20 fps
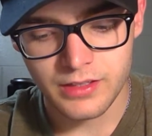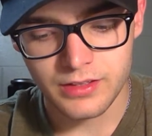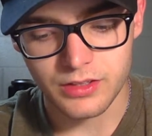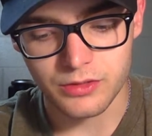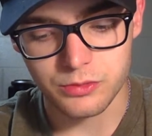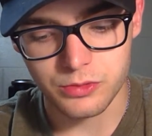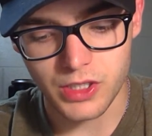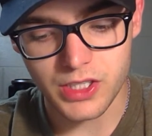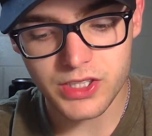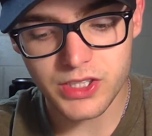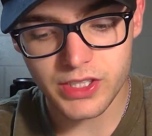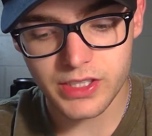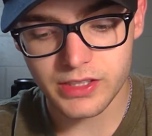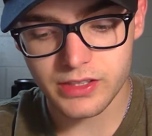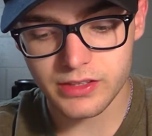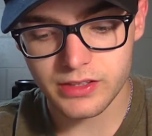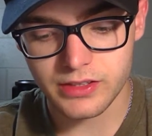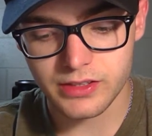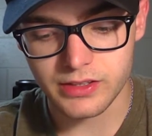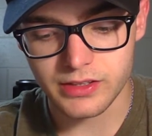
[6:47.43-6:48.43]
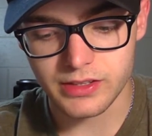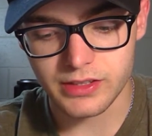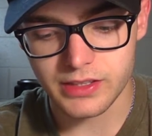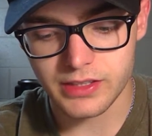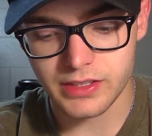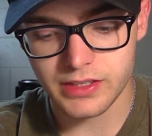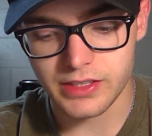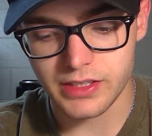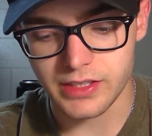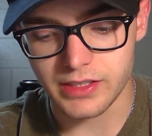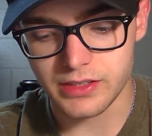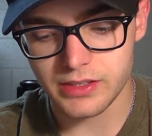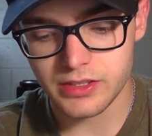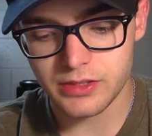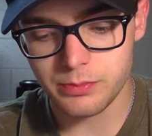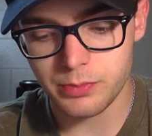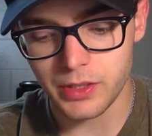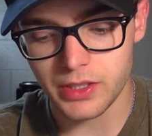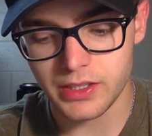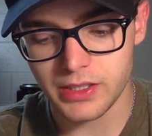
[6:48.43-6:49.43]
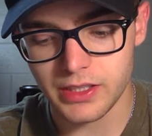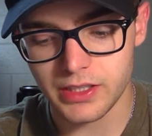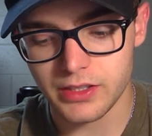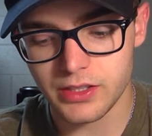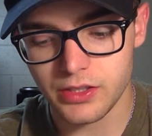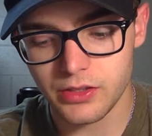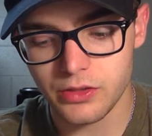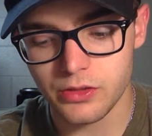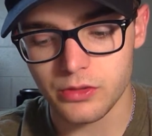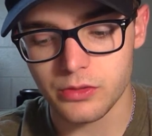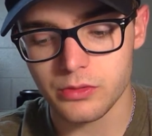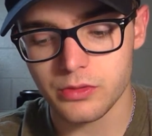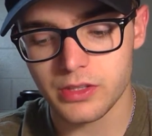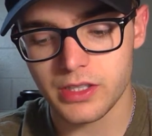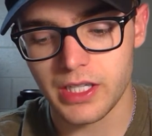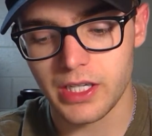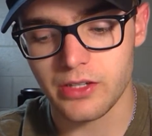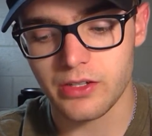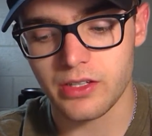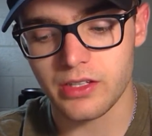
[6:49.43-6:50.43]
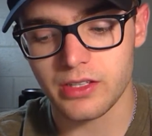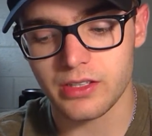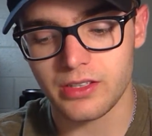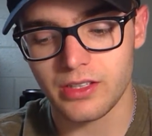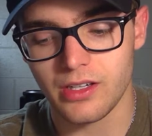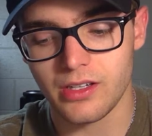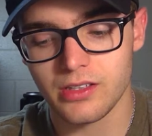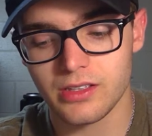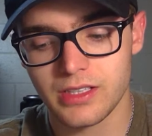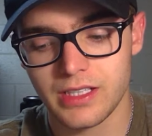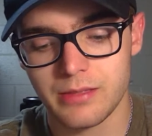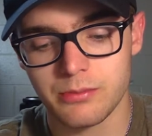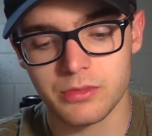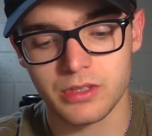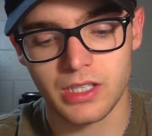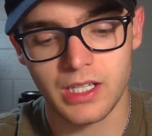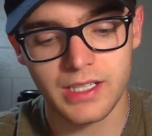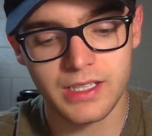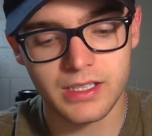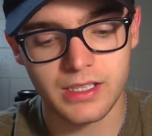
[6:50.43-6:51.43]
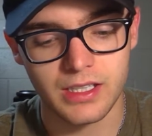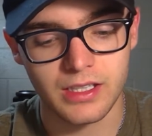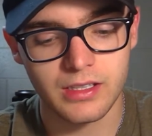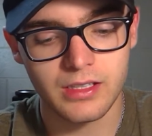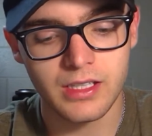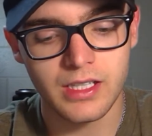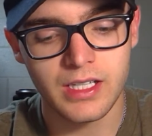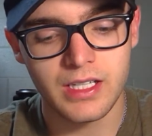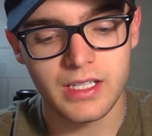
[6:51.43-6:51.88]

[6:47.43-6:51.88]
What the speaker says: The Russians sent Sputnik 2, carrying a dog named Laika,